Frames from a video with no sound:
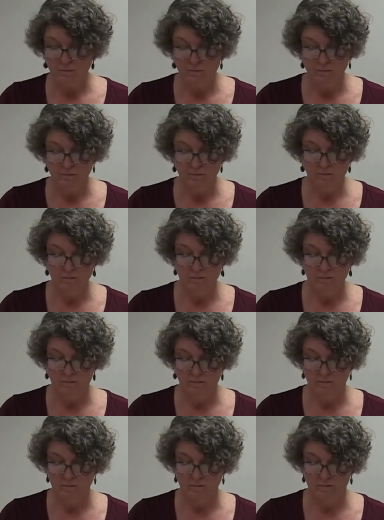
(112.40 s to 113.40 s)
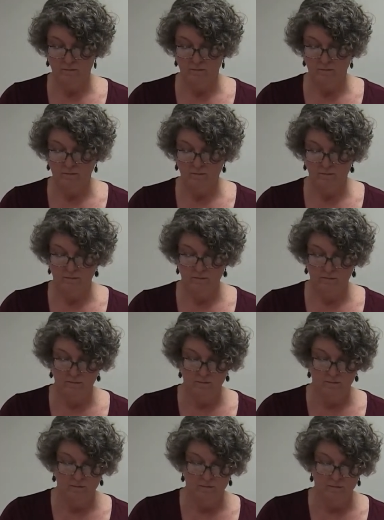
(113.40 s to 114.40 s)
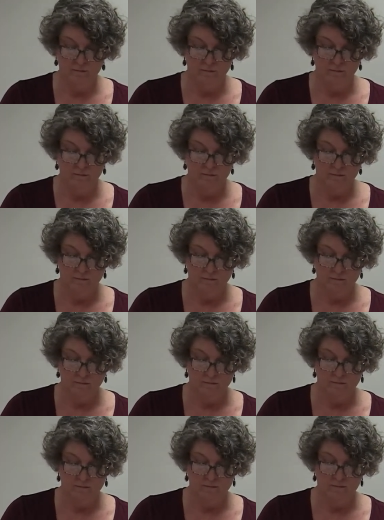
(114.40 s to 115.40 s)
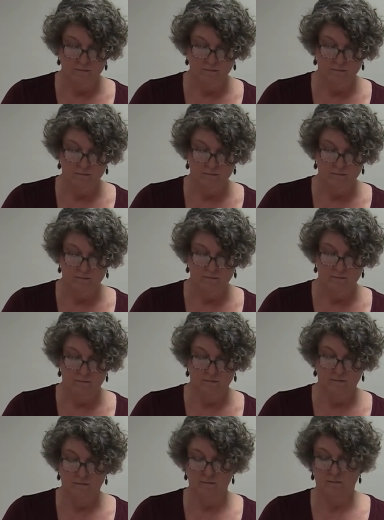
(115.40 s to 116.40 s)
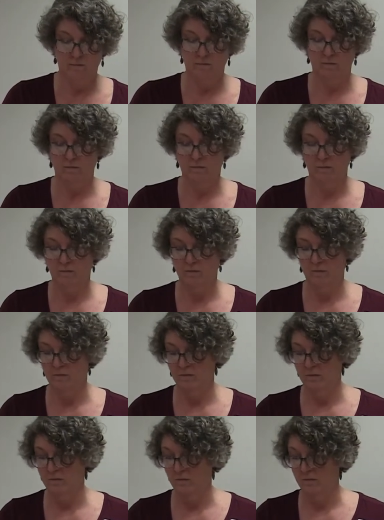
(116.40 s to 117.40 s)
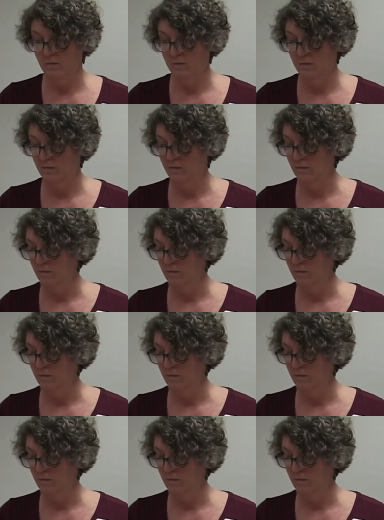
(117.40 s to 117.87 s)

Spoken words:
Nobody speaks.